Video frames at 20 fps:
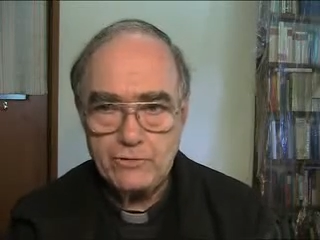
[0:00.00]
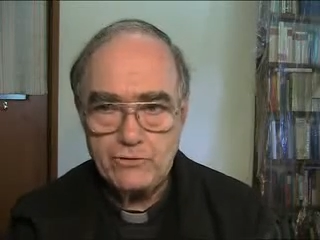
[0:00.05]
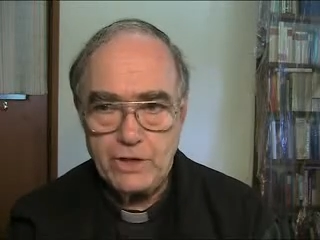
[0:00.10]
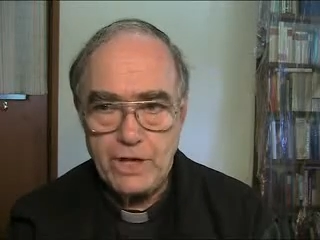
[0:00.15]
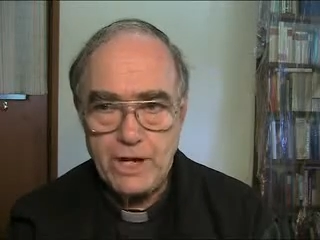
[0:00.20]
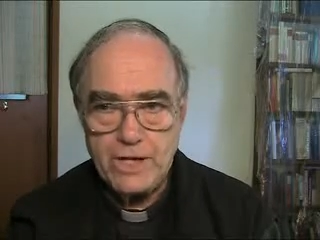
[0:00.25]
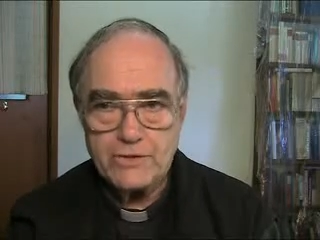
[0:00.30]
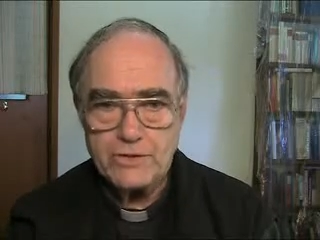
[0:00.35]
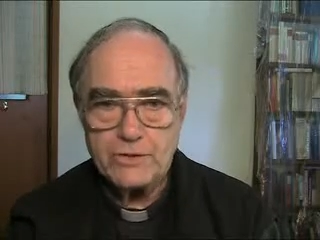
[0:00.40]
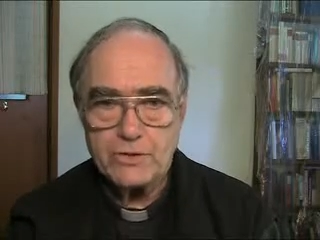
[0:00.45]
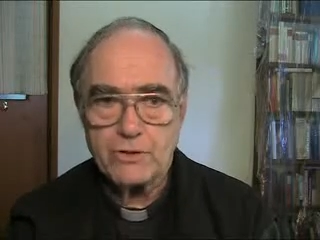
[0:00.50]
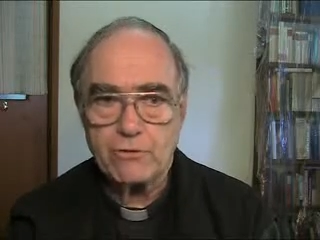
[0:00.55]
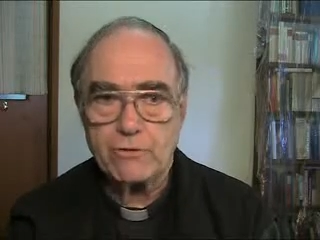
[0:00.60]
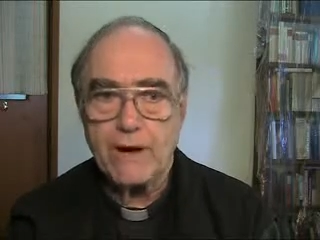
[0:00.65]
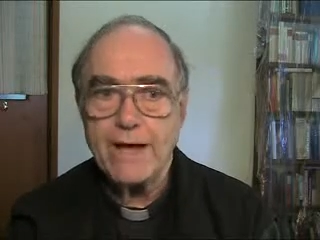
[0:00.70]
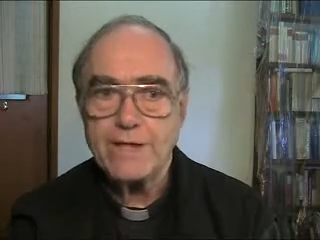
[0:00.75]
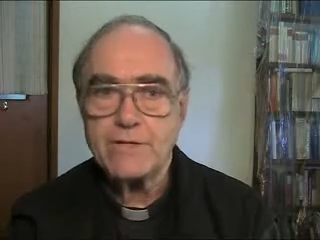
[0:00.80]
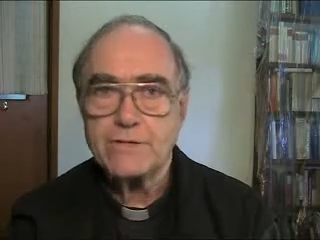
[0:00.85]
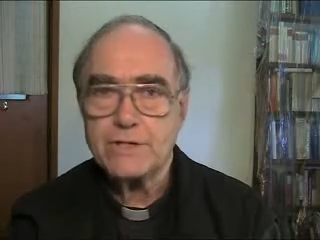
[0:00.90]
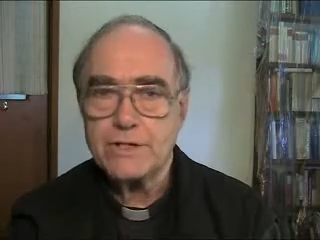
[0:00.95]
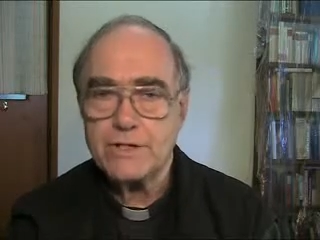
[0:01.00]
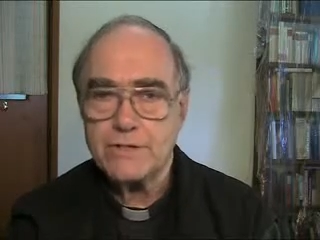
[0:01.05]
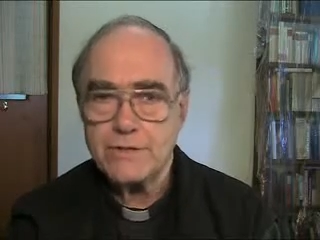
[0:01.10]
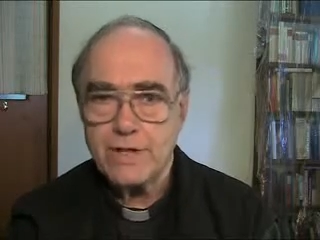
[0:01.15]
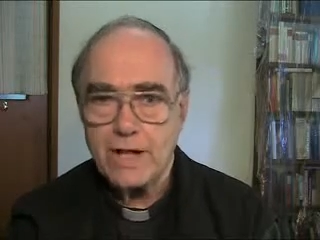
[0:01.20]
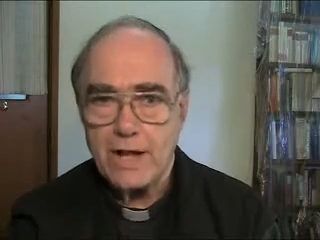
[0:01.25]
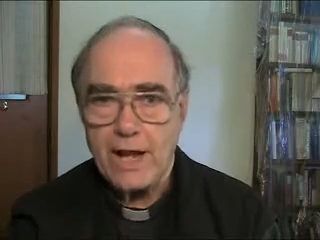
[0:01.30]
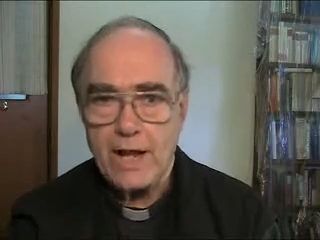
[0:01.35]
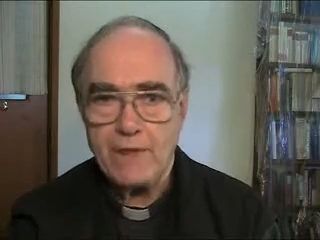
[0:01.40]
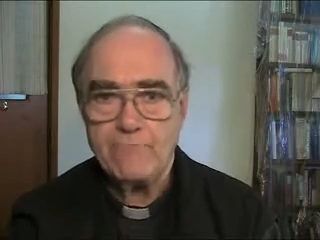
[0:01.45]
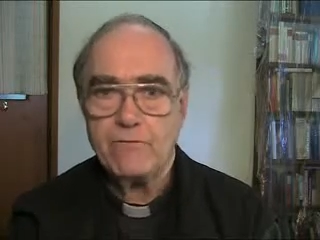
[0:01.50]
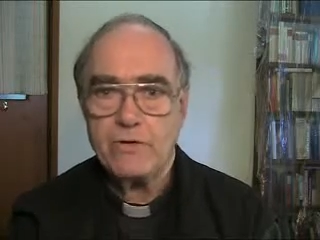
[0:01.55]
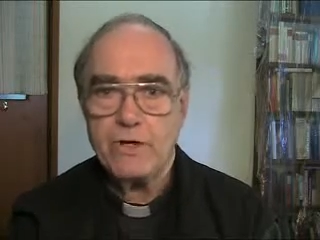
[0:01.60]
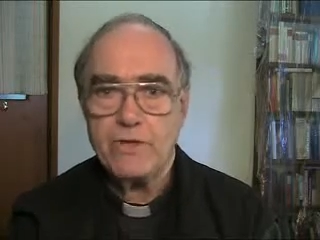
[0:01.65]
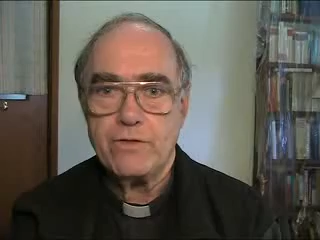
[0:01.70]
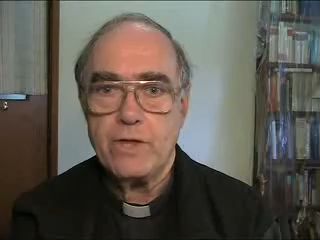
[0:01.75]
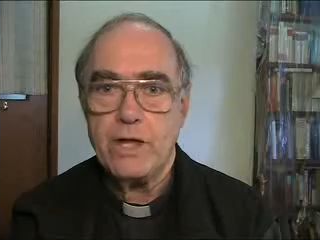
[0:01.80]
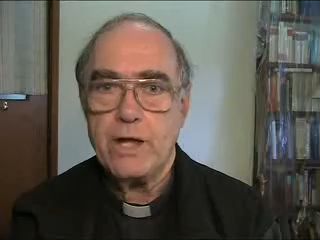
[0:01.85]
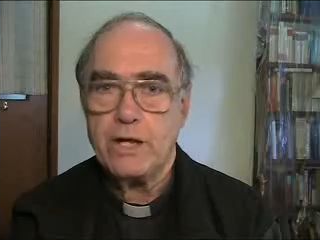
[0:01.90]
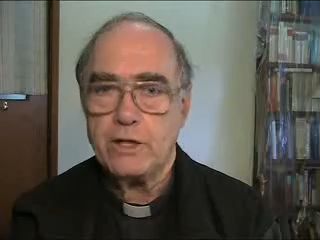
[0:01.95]
Jesus Christ is
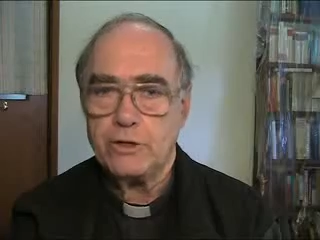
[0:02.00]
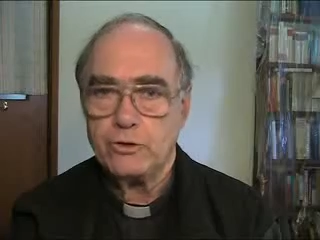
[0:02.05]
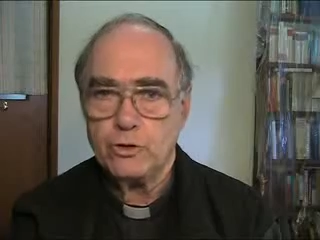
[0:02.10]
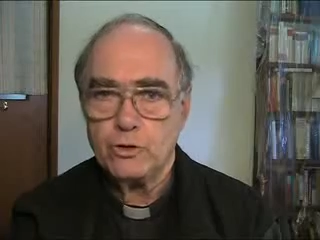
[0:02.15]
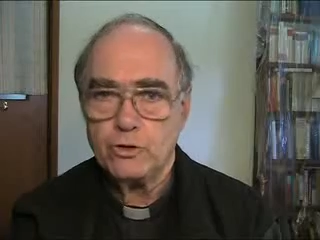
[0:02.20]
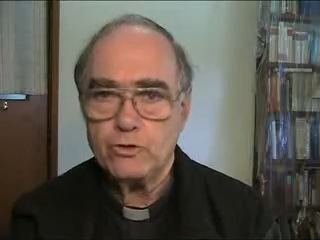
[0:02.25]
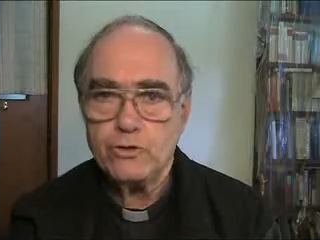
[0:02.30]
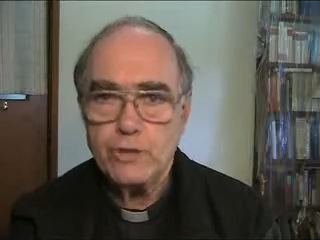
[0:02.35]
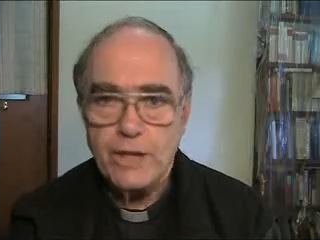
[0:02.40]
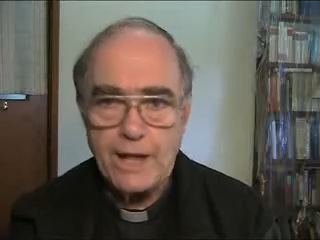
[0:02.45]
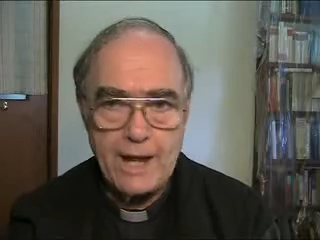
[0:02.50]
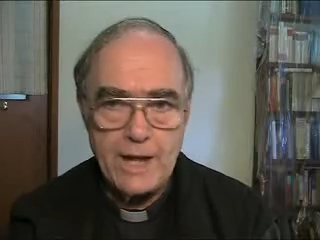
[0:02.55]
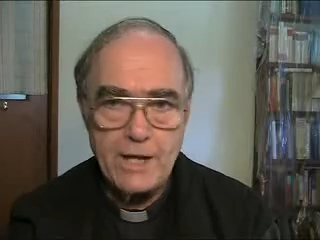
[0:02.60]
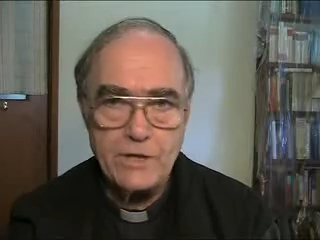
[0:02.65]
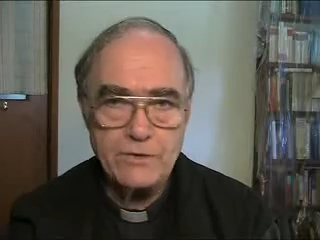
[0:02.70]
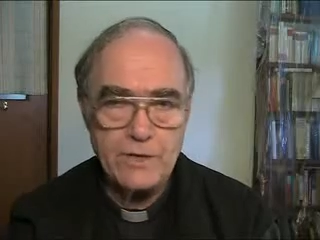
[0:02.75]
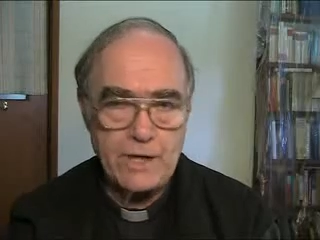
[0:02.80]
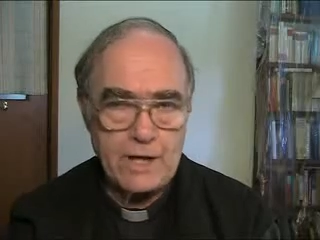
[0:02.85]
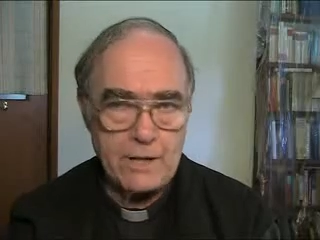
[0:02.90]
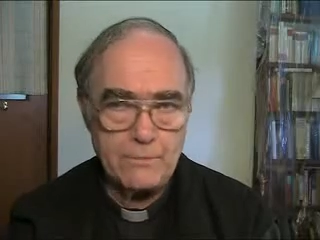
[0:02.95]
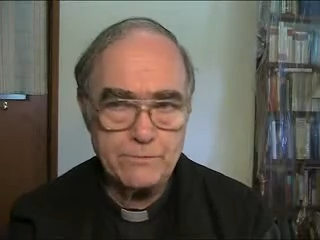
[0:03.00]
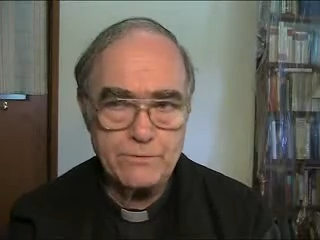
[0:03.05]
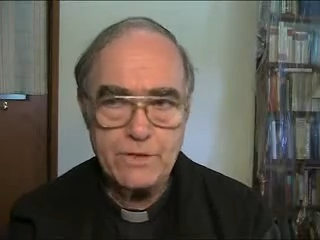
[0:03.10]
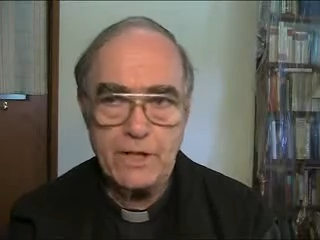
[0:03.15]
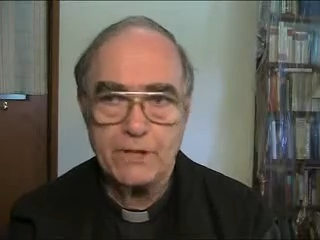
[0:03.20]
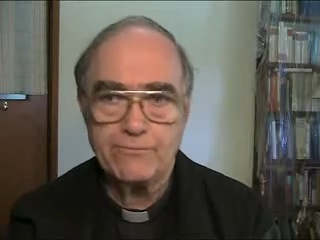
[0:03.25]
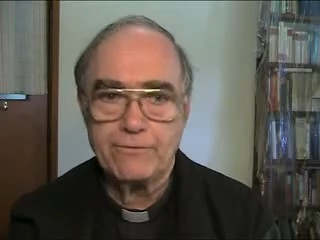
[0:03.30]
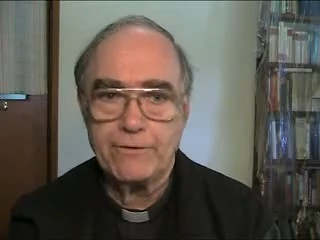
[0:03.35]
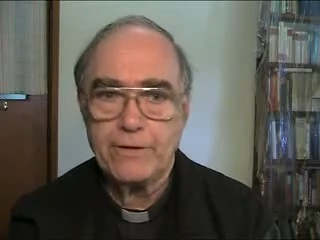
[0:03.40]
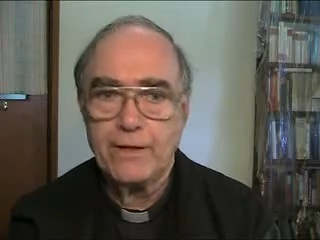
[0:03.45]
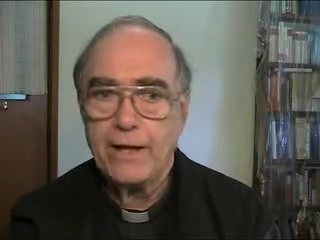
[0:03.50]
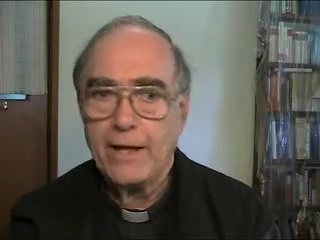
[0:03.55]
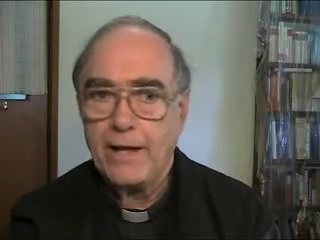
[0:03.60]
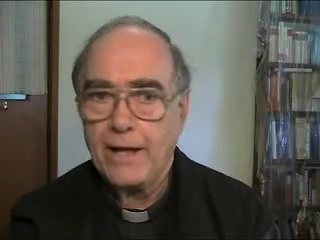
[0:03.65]
everything and contains in himself